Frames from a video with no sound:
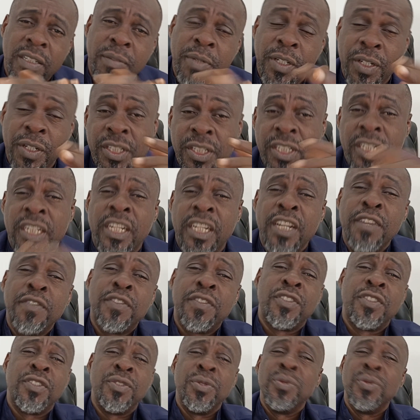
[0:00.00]
because it
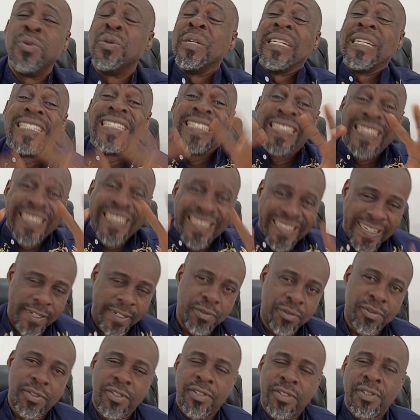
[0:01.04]
gives you
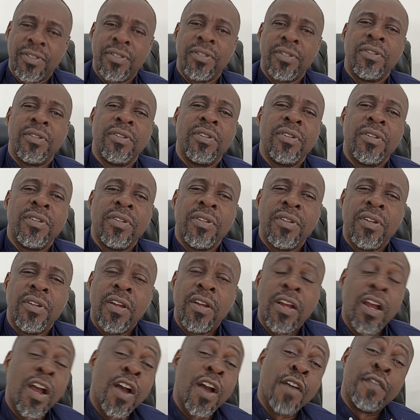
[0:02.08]
details
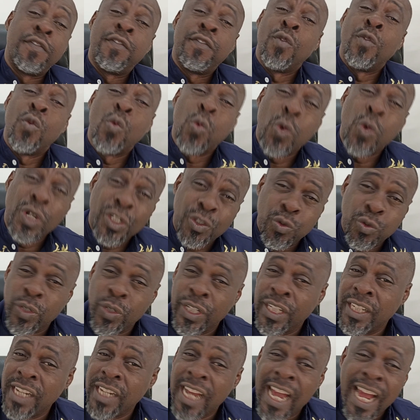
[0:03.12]
of what
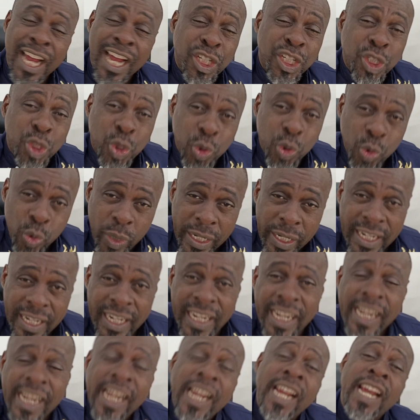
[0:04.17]
we are doing
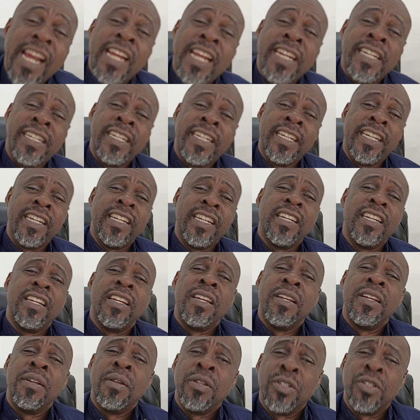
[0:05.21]
in the
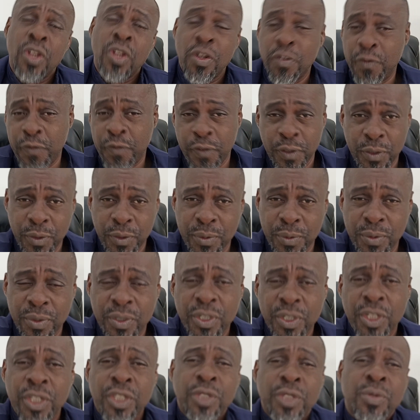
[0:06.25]
done for you.
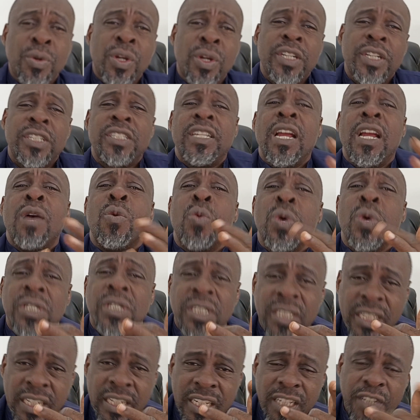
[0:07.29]
You understand
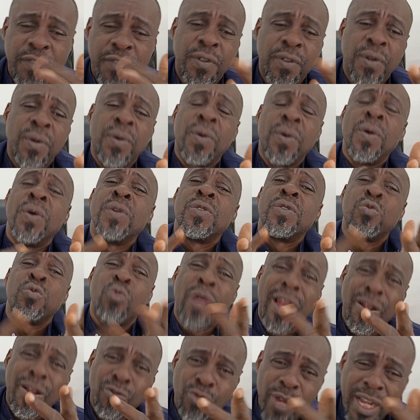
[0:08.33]
what's in it for us,
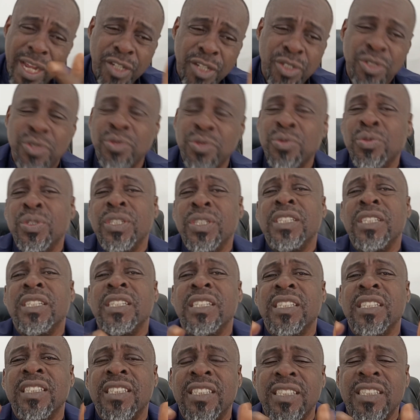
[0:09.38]
why we are doing
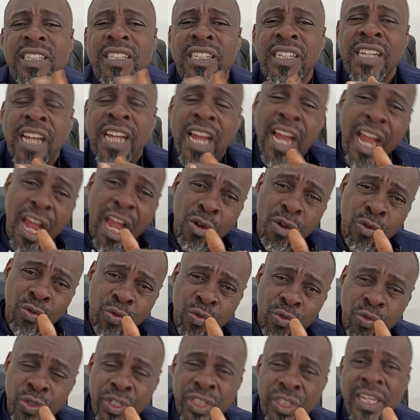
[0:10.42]
it, how
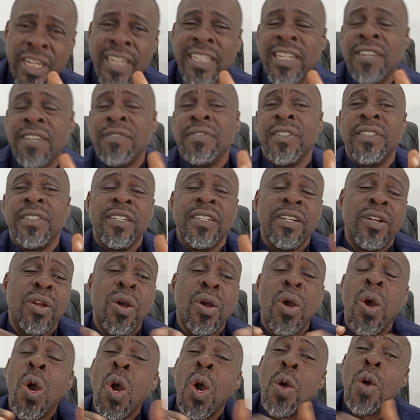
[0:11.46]
we set everything
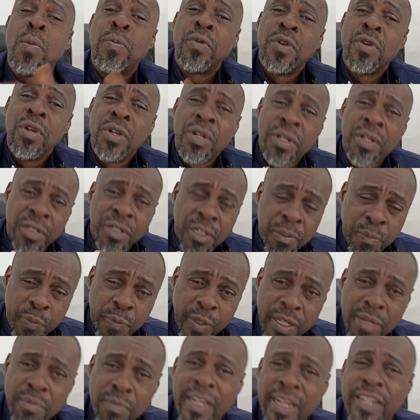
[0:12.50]
up, the
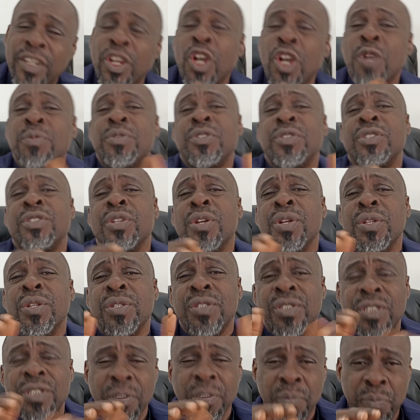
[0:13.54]
payment
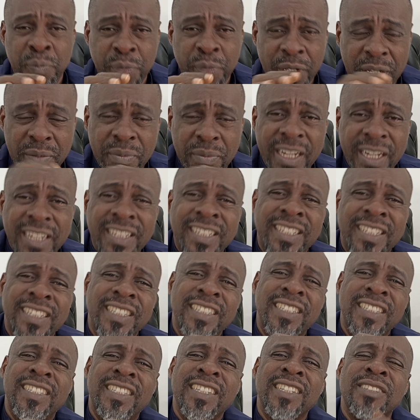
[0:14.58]
options, the payment
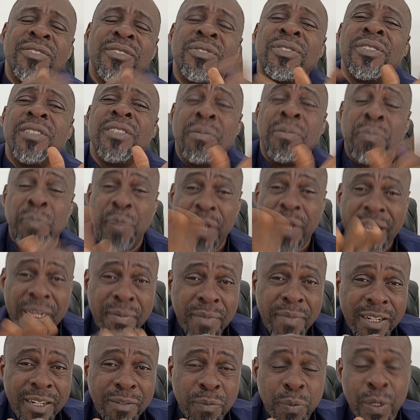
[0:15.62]
details, the
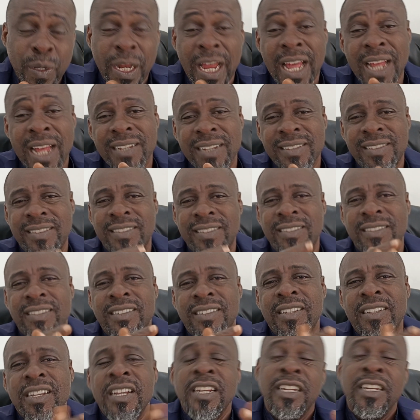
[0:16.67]
payment plans,
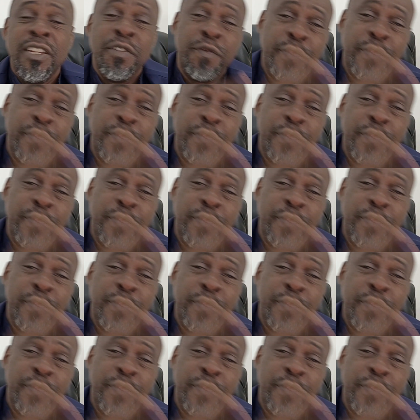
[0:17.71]
the